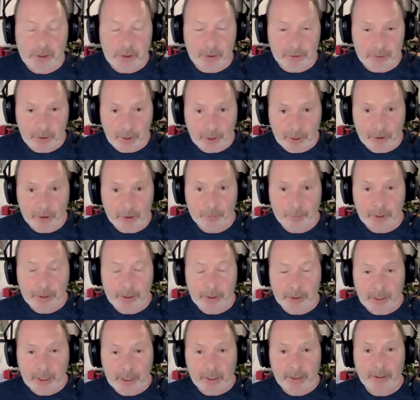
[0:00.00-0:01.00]
She was hired by
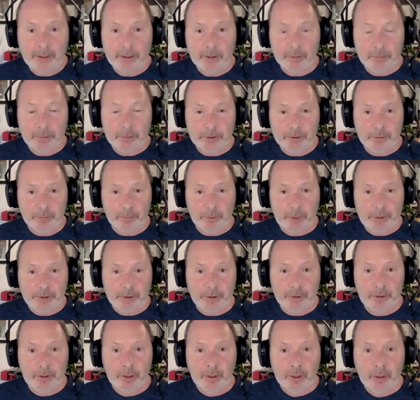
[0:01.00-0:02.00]
the Kennedy
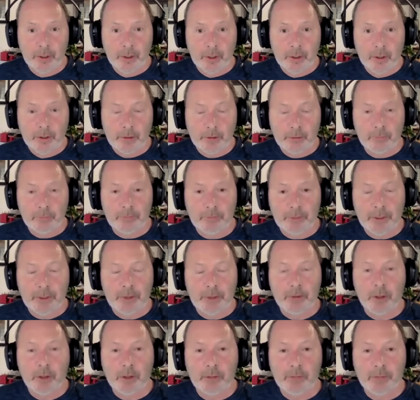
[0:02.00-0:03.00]
administration to
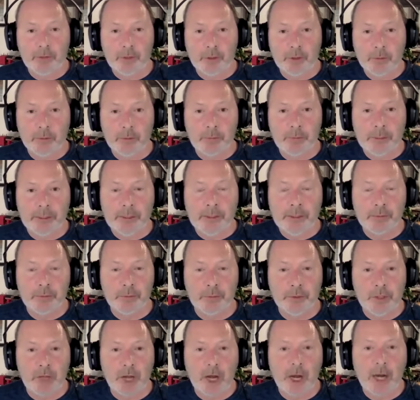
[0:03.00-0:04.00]
figure out if human beings
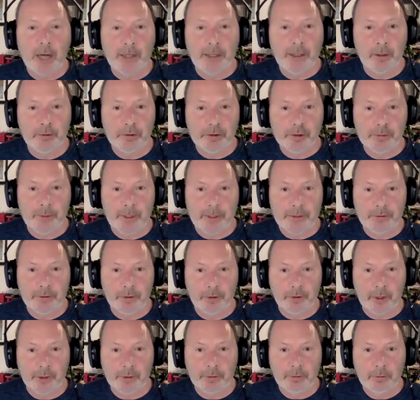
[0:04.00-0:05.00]
would die in outer space or
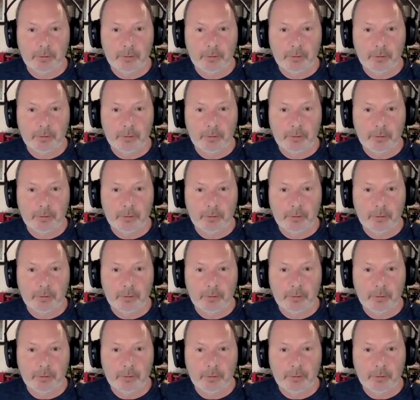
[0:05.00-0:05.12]
not.